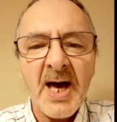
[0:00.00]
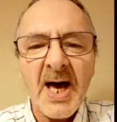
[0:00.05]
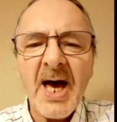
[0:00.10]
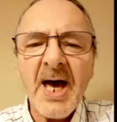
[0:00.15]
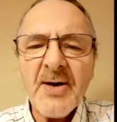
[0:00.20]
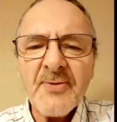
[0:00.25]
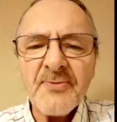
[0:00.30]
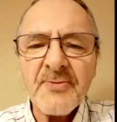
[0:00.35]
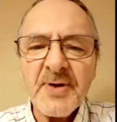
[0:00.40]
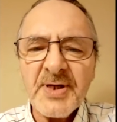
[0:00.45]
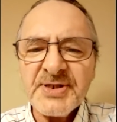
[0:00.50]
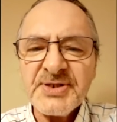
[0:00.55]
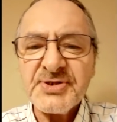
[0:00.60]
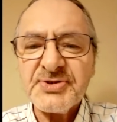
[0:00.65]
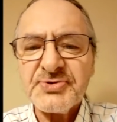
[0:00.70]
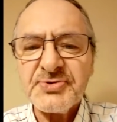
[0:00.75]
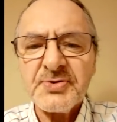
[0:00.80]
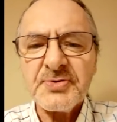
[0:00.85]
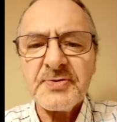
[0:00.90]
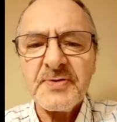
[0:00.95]
I
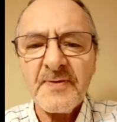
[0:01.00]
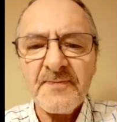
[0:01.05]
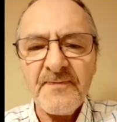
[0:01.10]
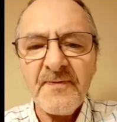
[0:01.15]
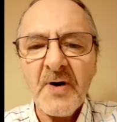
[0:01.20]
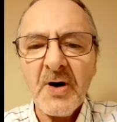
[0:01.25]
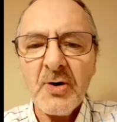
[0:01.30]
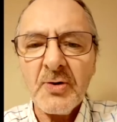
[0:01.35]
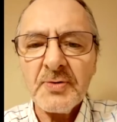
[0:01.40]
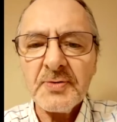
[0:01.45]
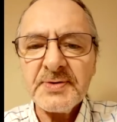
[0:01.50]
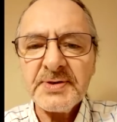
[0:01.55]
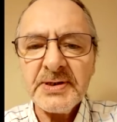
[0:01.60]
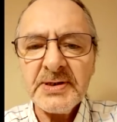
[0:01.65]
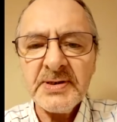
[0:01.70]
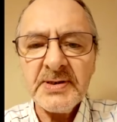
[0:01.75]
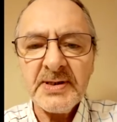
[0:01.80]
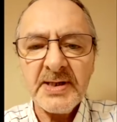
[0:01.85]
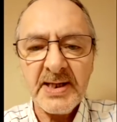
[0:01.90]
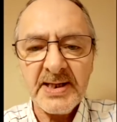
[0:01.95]
registered to vote
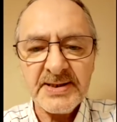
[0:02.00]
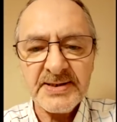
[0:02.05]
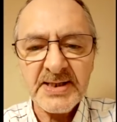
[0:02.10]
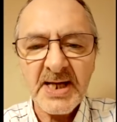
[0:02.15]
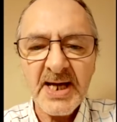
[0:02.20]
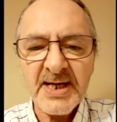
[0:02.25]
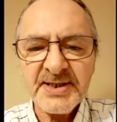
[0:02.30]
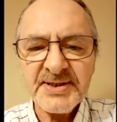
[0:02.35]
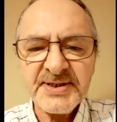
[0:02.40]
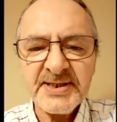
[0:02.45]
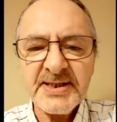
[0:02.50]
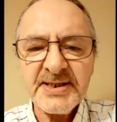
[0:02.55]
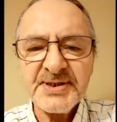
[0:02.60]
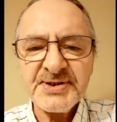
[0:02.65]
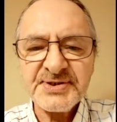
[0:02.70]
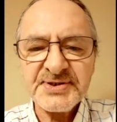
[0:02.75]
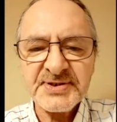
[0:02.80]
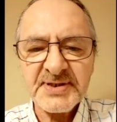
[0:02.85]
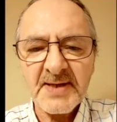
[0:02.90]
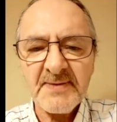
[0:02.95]
in
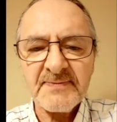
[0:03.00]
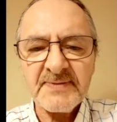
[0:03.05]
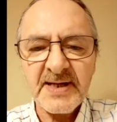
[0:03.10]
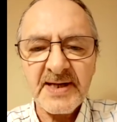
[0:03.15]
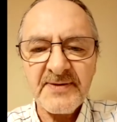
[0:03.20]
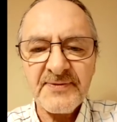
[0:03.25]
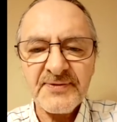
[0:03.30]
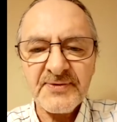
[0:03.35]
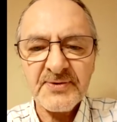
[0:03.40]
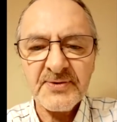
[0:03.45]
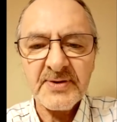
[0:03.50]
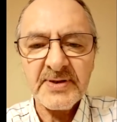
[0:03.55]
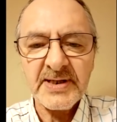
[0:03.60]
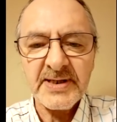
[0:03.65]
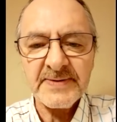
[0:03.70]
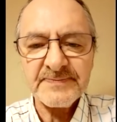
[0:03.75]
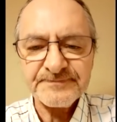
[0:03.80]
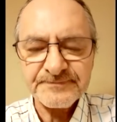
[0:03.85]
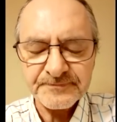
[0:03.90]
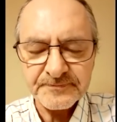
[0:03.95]

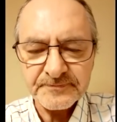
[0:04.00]
1973.